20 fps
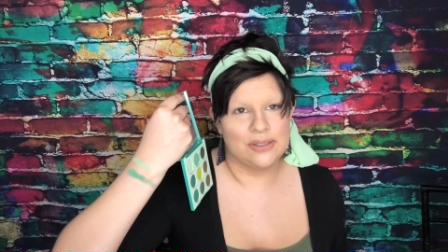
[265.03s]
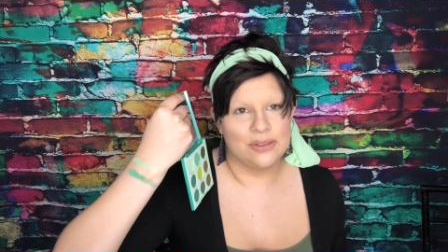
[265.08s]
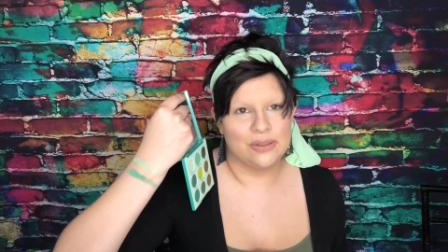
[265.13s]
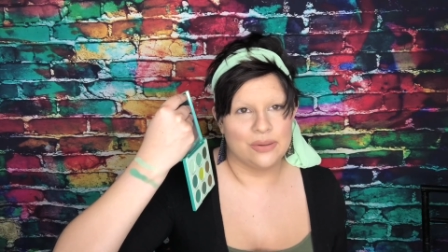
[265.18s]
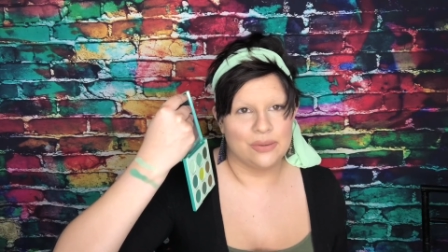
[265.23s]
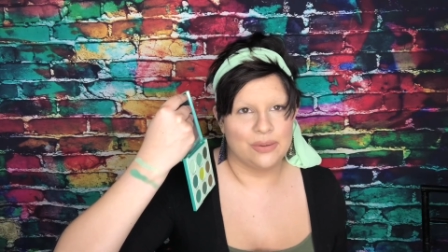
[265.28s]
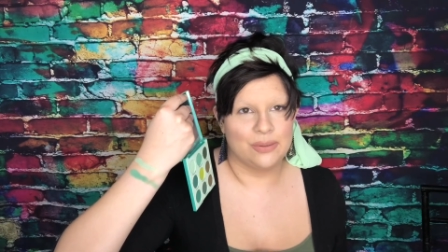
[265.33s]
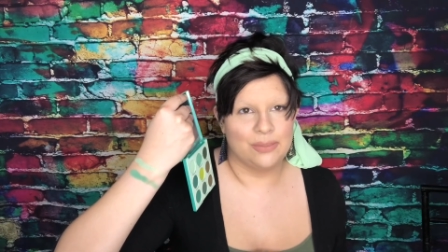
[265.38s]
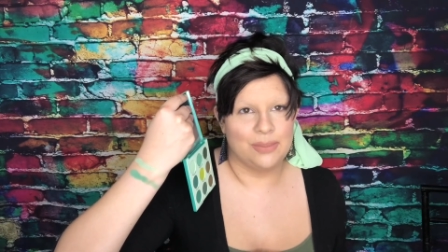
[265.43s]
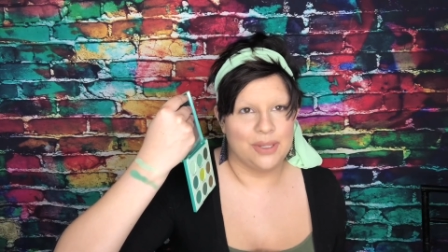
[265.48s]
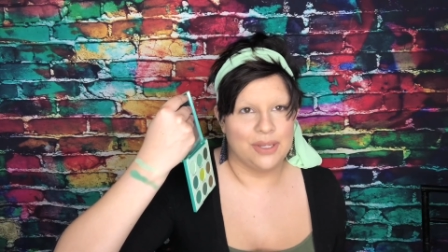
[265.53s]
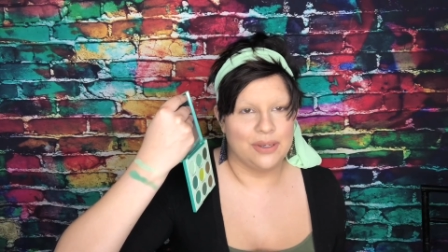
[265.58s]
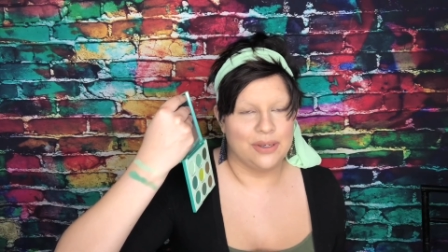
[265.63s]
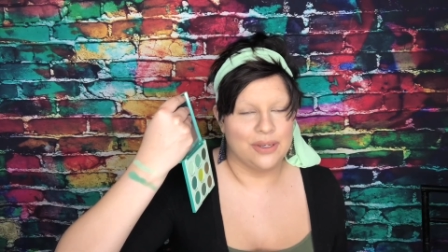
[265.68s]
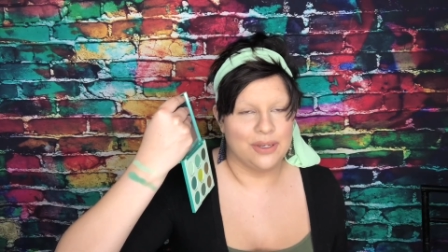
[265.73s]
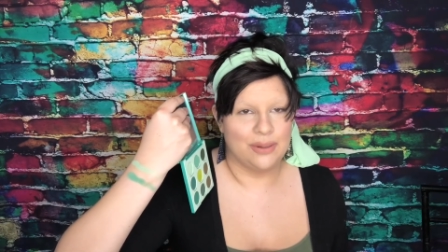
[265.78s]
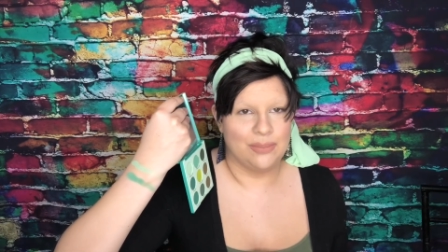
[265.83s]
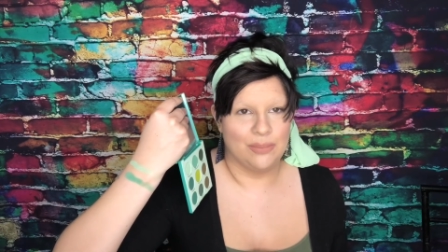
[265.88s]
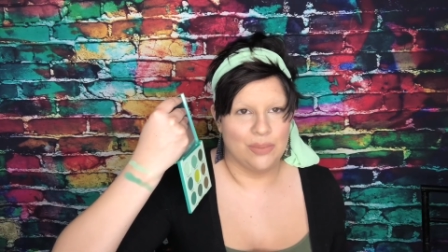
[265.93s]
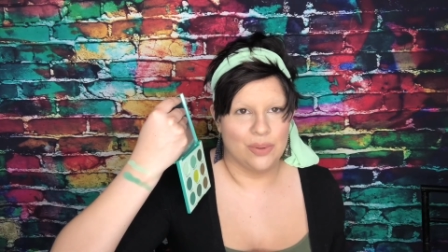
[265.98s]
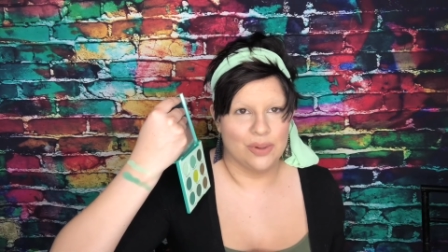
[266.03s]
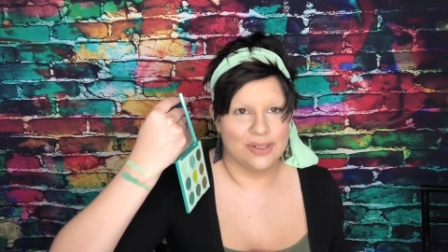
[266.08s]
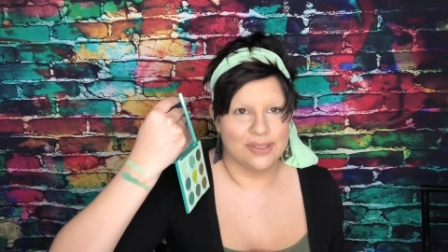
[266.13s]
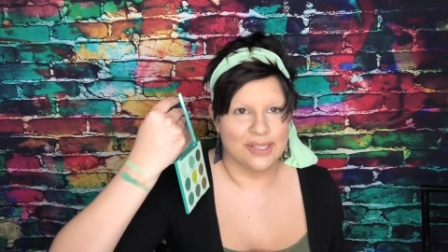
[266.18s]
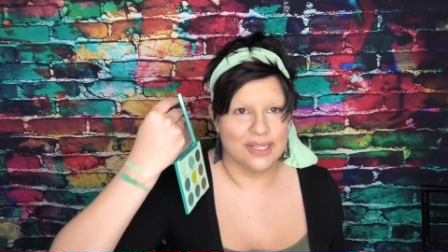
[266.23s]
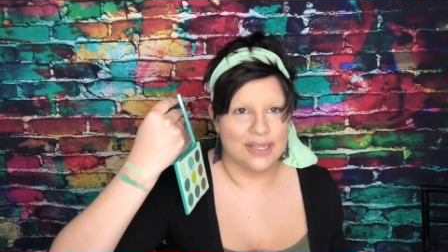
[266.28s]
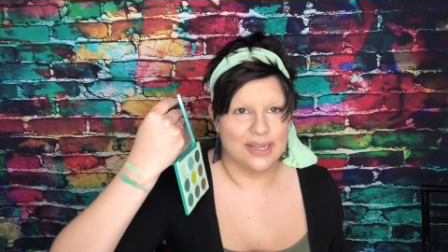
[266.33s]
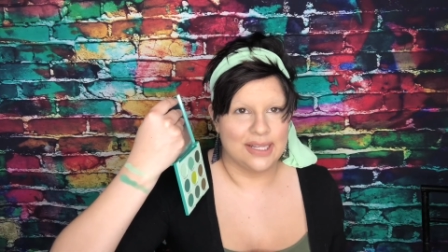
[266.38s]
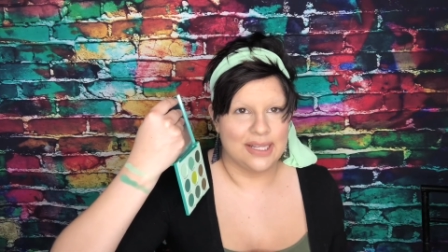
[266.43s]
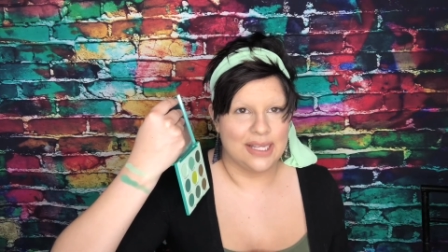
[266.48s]
so it would be good more as
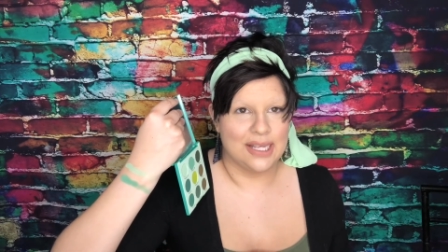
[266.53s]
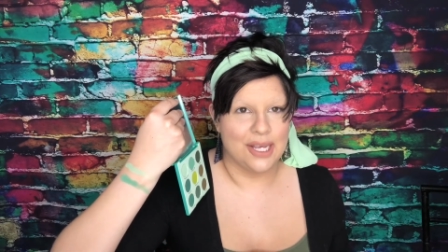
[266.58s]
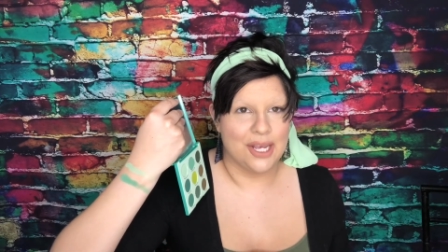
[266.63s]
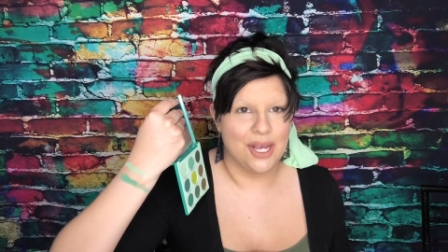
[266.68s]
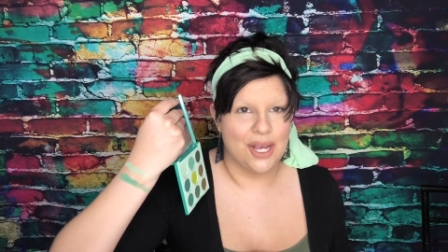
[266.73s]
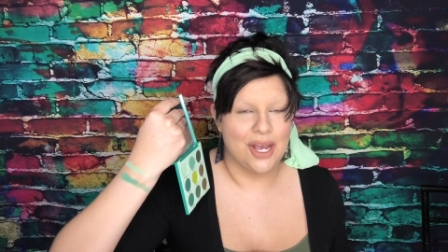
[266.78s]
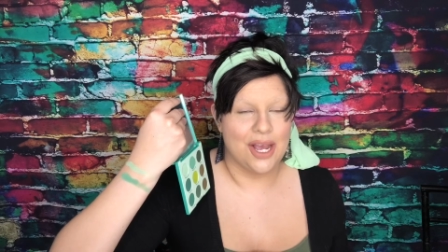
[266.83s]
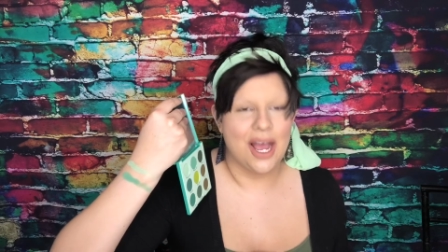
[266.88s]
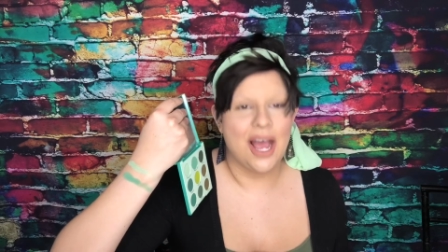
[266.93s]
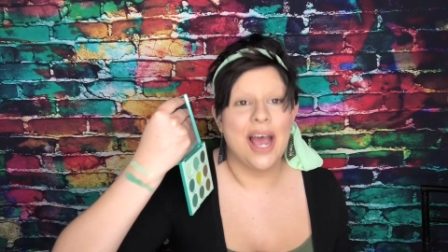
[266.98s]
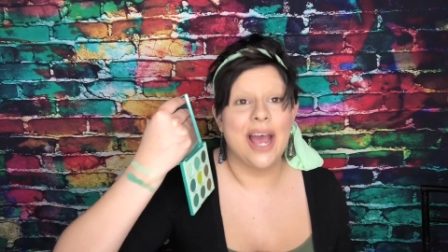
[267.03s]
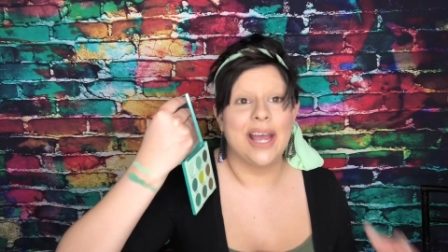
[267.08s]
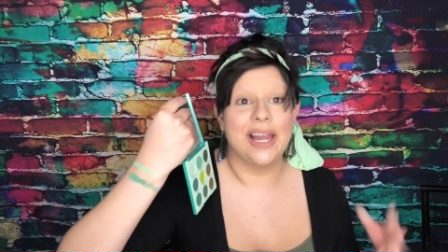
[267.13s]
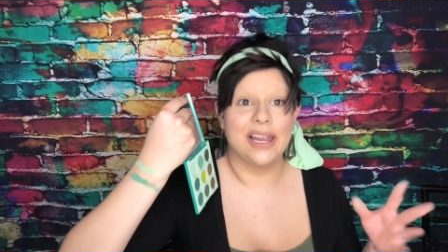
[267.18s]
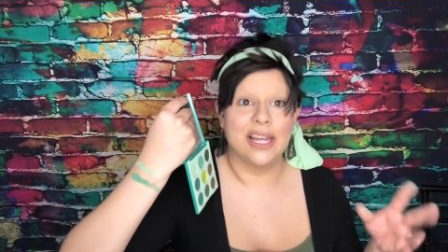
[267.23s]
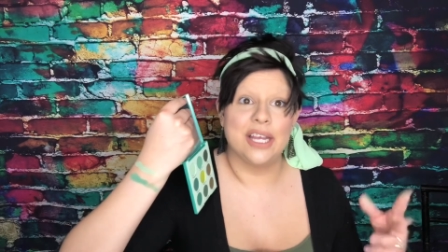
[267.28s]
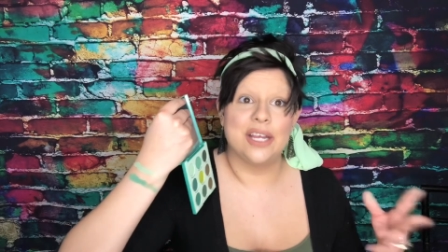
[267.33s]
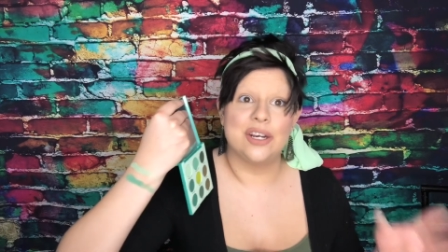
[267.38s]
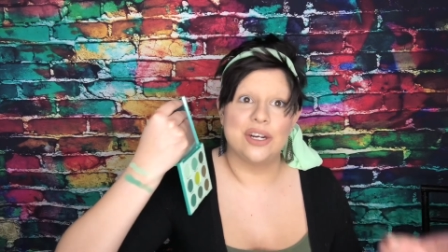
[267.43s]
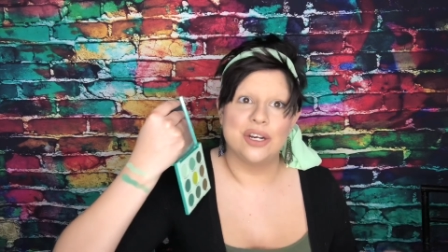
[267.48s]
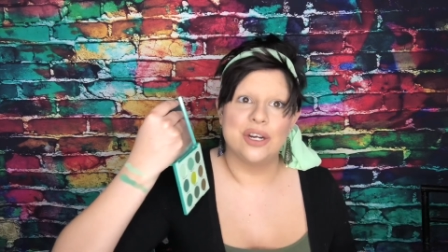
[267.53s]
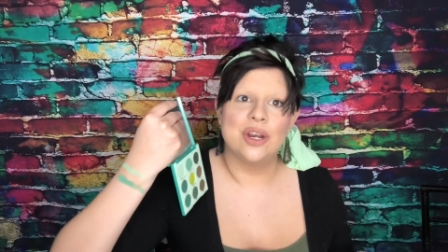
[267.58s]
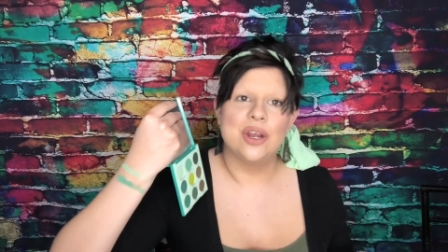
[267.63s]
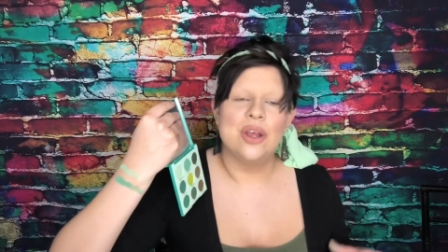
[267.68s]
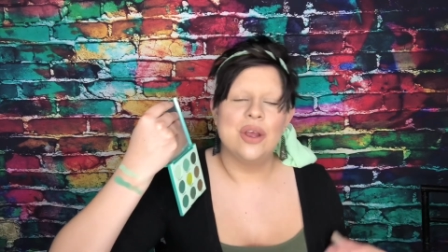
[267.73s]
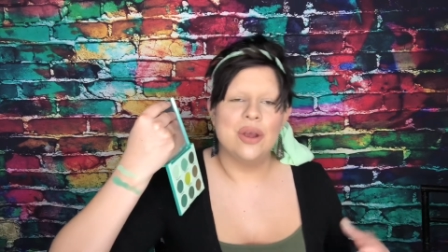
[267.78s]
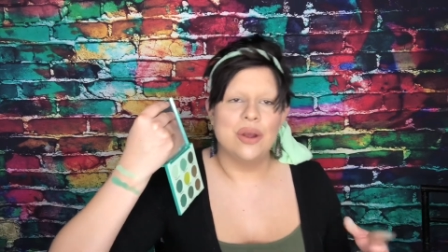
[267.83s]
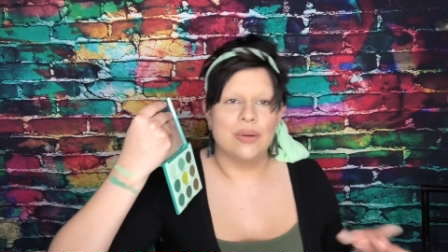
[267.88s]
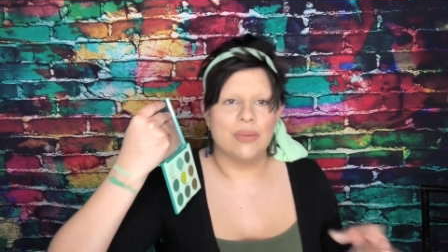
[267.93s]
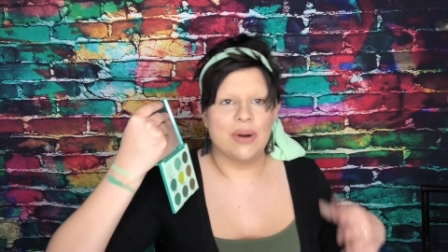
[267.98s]
like the highlighter
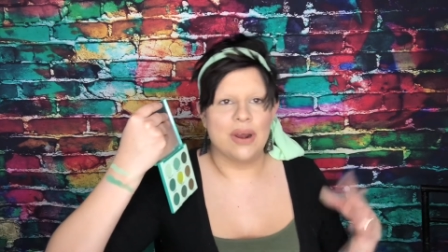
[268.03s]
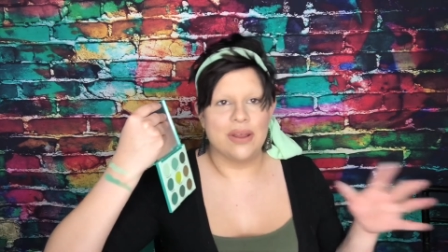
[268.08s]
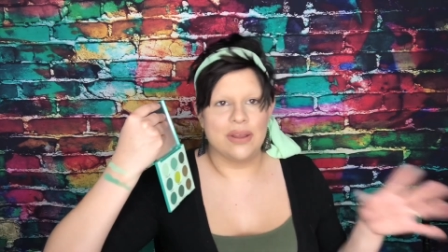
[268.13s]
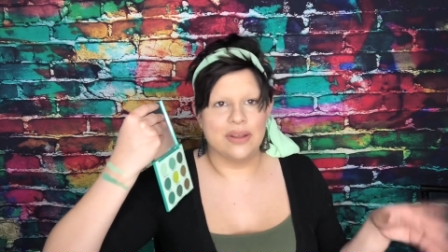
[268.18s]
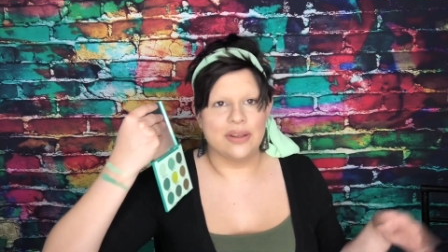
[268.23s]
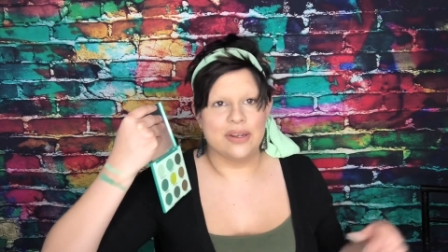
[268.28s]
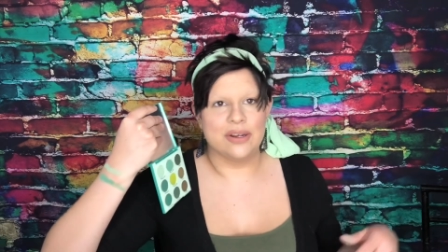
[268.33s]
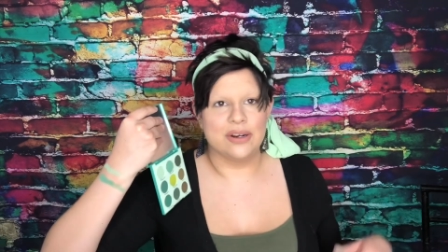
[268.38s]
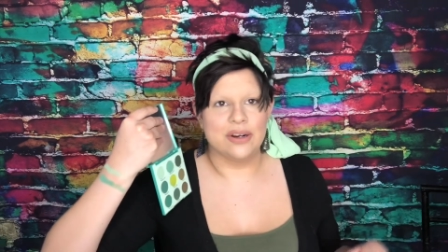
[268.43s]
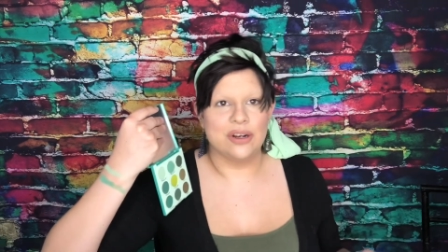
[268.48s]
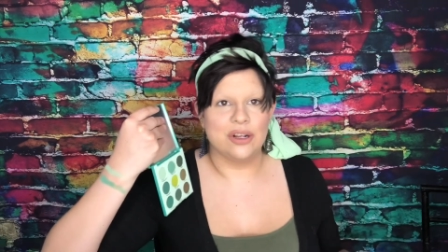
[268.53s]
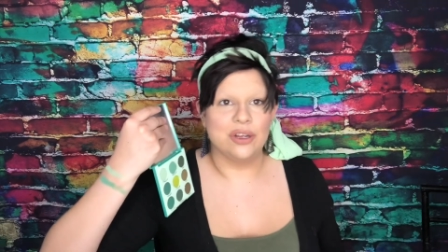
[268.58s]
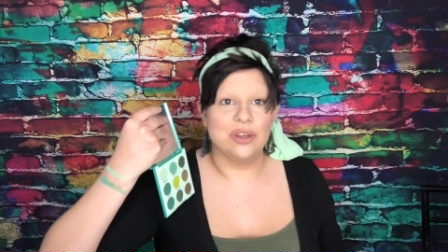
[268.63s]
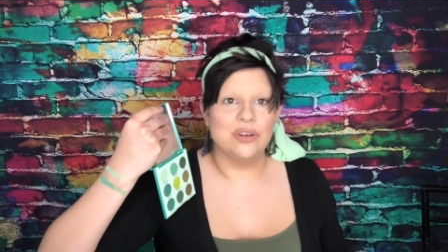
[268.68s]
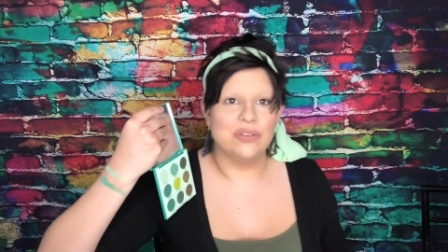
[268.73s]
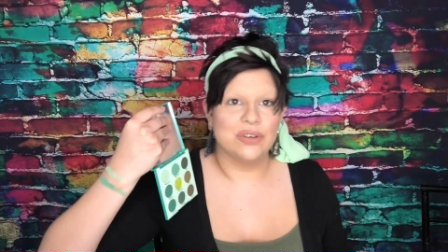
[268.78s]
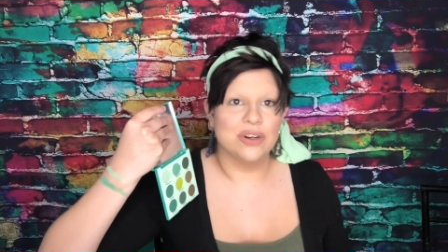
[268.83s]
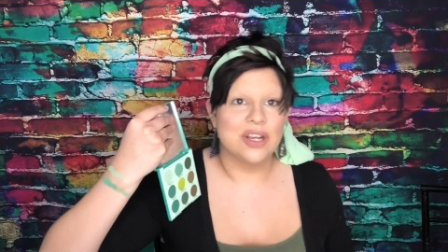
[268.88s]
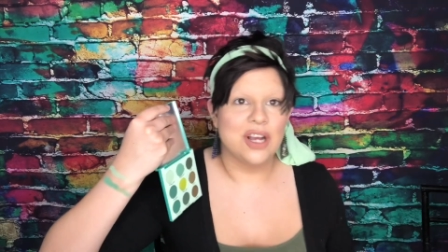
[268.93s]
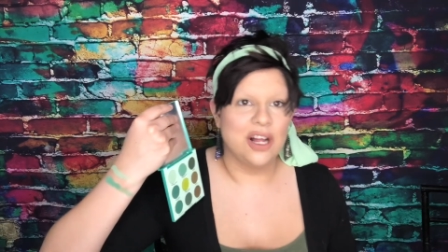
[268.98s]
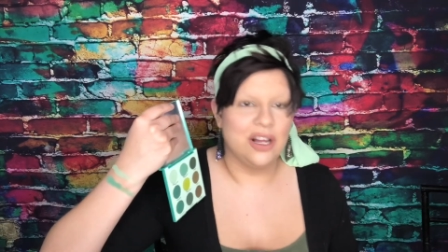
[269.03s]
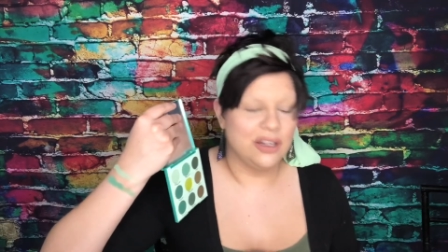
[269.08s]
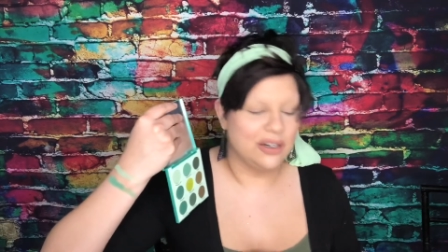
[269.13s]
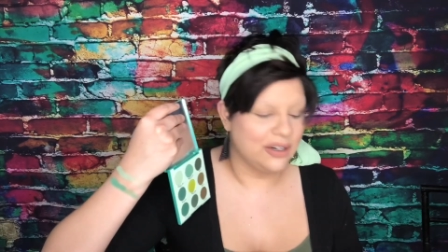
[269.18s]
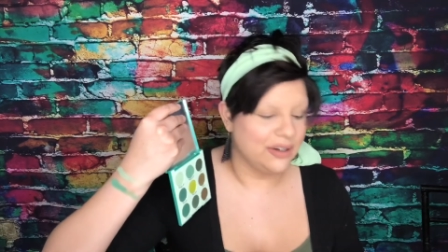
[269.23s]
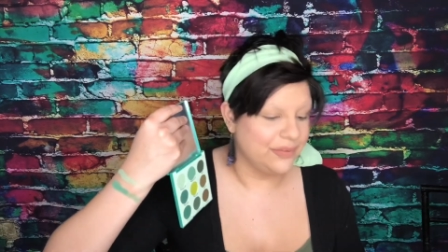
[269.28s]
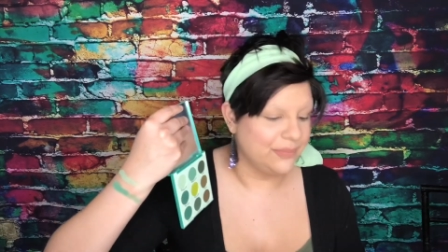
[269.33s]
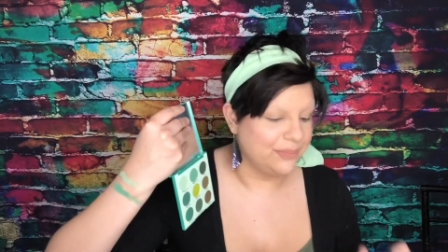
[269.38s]
rather than an all over color.